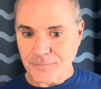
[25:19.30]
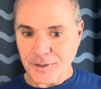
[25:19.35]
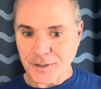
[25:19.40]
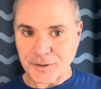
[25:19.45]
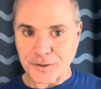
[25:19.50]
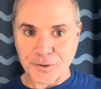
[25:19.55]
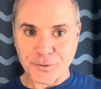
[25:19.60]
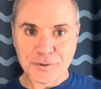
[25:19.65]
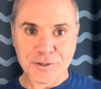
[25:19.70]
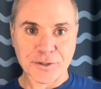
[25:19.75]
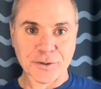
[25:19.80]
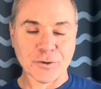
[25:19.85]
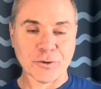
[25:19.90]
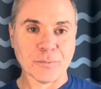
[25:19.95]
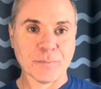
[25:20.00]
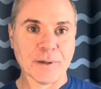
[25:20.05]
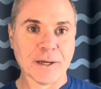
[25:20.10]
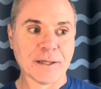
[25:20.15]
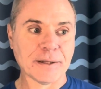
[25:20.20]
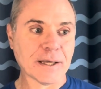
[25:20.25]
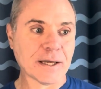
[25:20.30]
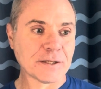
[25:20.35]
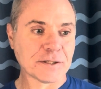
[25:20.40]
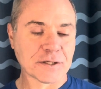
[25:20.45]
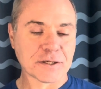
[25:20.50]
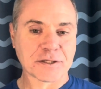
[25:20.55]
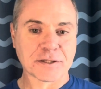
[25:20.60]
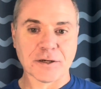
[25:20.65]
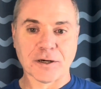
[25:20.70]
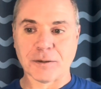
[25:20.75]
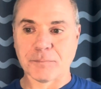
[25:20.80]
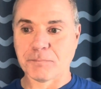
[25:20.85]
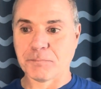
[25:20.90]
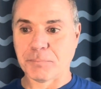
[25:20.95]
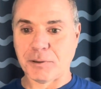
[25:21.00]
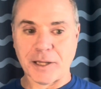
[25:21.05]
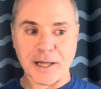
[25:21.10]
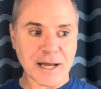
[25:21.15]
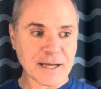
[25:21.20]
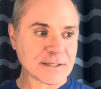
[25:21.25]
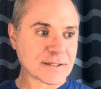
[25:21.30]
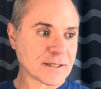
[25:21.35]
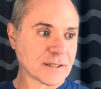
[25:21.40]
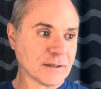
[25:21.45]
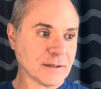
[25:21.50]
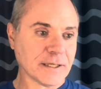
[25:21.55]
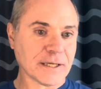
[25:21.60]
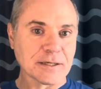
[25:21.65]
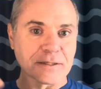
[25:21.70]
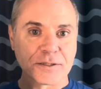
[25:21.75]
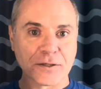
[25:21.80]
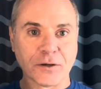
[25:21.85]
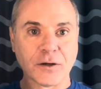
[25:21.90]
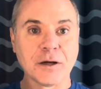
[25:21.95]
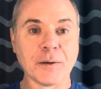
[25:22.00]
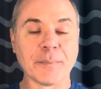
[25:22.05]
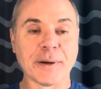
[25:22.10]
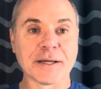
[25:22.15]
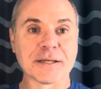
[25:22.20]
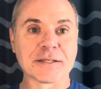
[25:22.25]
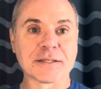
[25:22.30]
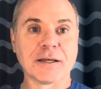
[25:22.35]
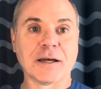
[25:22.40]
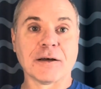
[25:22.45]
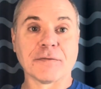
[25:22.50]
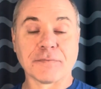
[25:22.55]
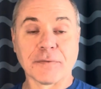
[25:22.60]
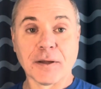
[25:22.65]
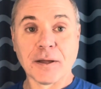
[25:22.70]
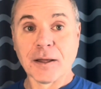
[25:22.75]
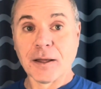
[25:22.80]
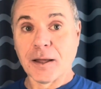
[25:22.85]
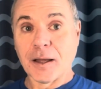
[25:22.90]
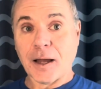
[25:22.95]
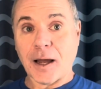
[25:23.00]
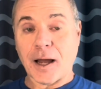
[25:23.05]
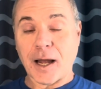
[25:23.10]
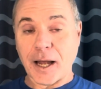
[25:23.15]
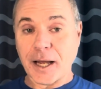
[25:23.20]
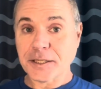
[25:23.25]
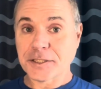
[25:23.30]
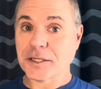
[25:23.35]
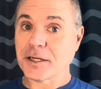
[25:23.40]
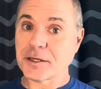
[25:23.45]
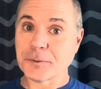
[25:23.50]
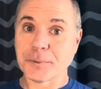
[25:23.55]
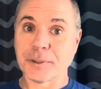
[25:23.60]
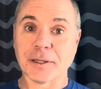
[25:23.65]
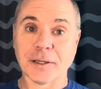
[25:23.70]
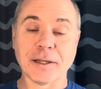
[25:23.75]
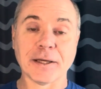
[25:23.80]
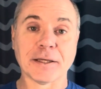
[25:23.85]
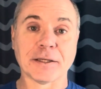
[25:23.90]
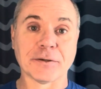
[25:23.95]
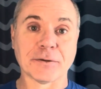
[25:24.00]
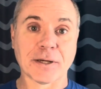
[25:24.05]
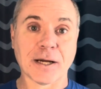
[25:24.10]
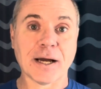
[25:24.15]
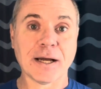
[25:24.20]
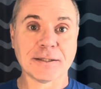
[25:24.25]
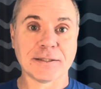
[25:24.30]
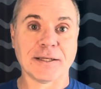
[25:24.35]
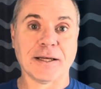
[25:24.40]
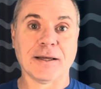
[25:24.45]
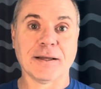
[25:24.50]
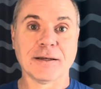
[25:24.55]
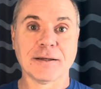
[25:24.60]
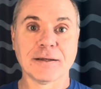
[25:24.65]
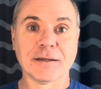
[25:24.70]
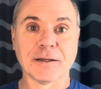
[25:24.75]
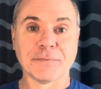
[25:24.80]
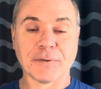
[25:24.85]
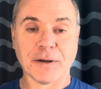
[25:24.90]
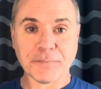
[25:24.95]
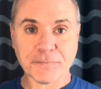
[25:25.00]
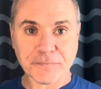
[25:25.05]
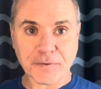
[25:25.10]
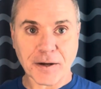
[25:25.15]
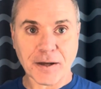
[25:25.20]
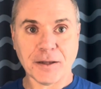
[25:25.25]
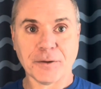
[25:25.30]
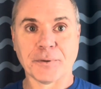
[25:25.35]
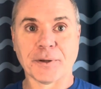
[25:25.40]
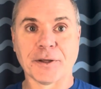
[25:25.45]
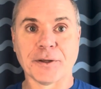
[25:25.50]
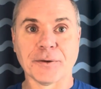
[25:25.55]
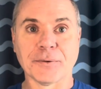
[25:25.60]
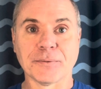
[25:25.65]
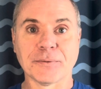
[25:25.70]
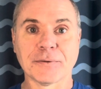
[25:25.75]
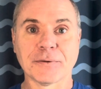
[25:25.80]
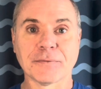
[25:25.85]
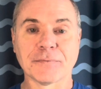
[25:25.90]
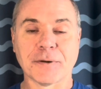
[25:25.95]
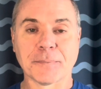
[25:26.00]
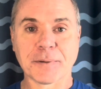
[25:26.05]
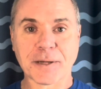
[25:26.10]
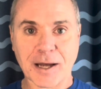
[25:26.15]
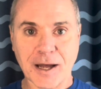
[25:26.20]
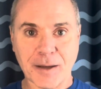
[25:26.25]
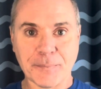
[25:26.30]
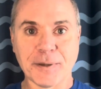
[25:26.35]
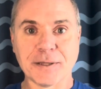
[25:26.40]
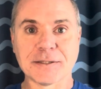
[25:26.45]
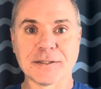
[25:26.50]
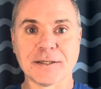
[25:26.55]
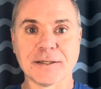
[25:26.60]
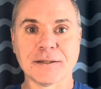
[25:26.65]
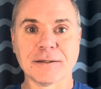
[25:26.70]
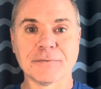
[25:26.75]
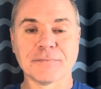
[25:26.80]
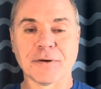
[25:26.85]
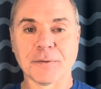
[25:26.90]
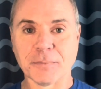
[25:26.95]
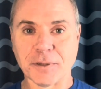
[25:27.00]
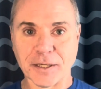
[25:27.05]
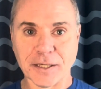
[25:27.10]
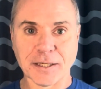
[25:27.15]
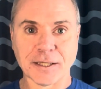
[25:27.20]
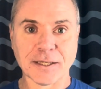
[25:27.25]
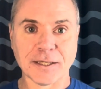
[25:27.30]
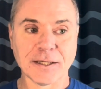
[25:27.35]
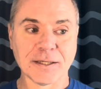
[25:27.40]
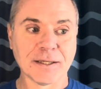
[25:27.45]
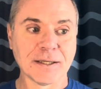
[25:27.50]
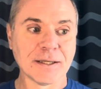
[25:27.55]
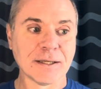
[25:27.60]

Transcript: YouTube and then just start blasting links to all my stuff. I genuinely like your content. If I'm following you, if I'm commenting, if I'm liking,